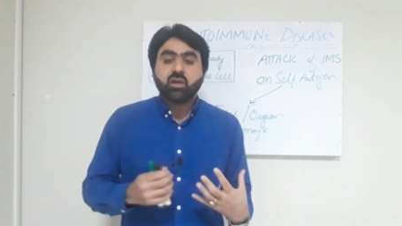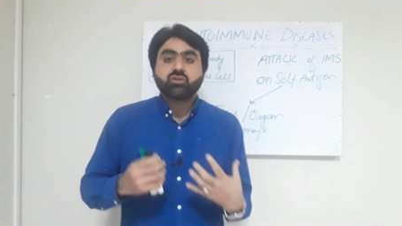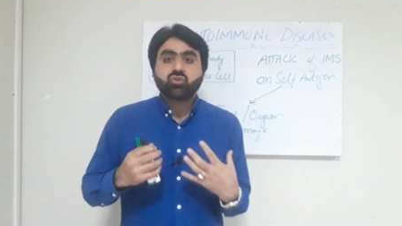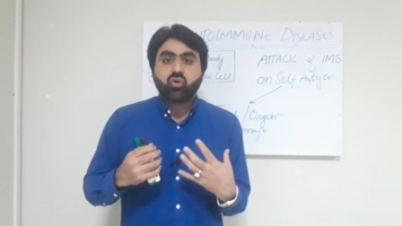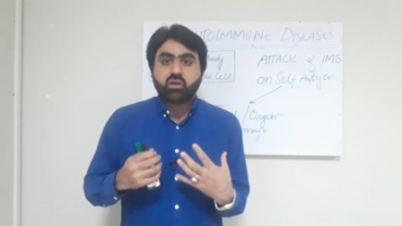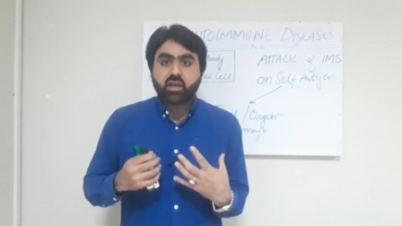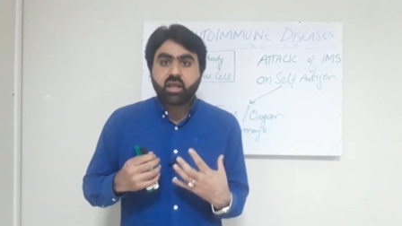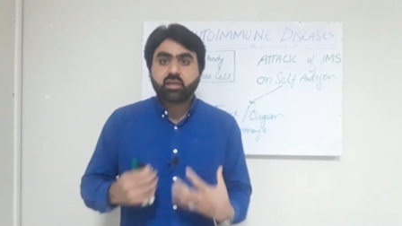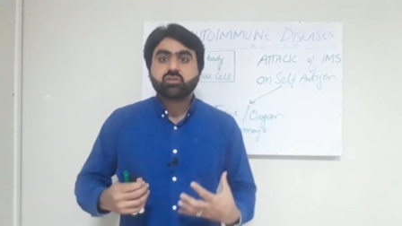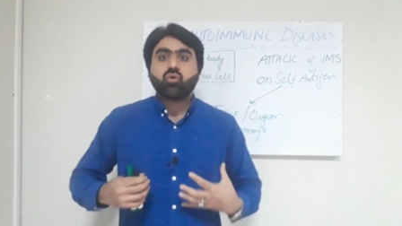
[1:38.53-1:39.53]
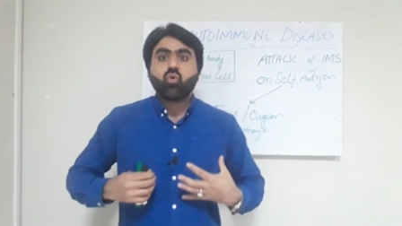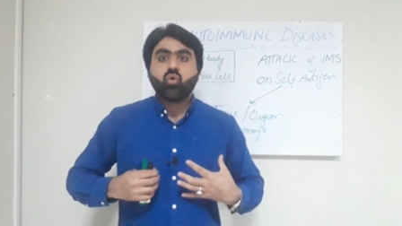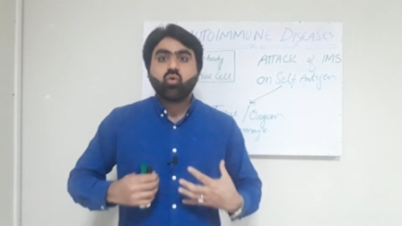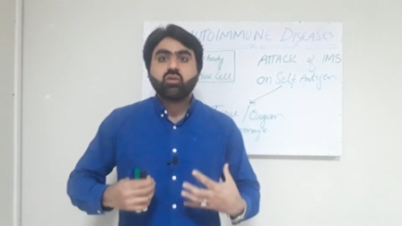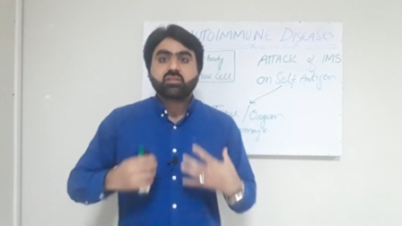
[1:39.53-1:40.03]
tolerate
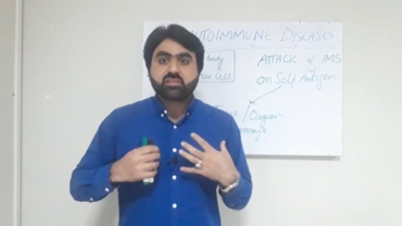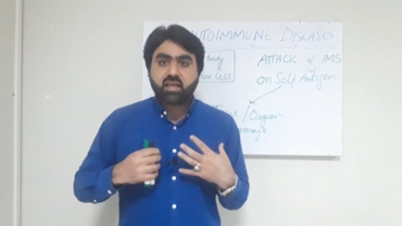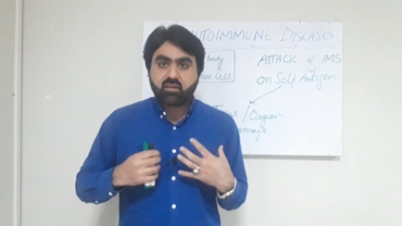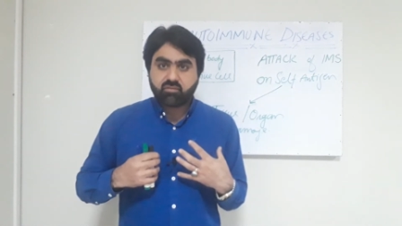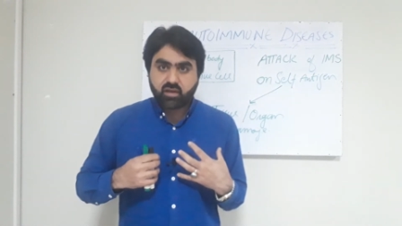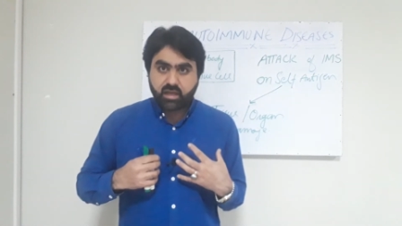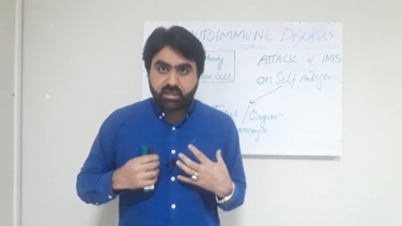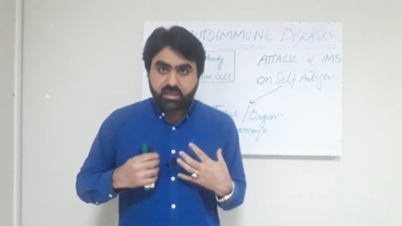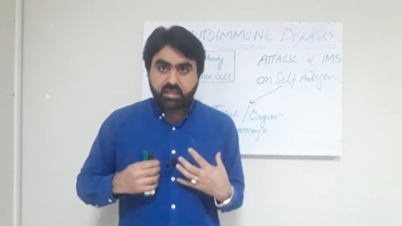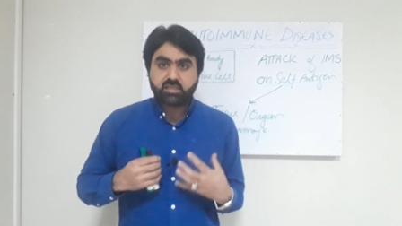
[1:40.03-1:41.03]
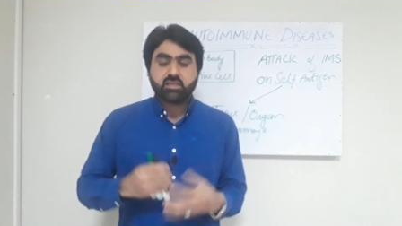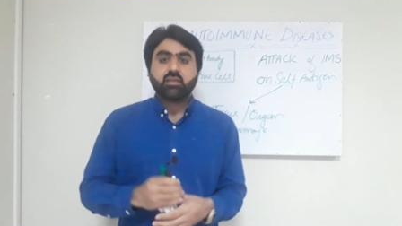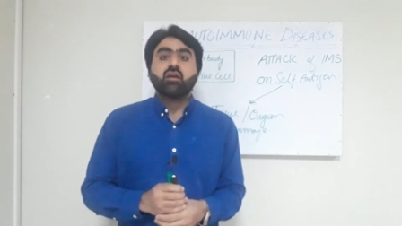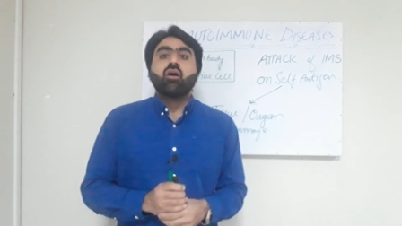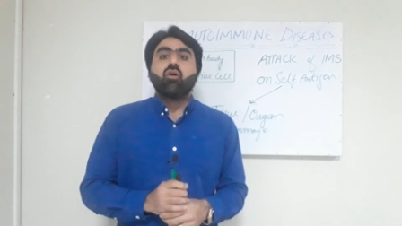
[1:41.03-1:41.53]
all self antigen,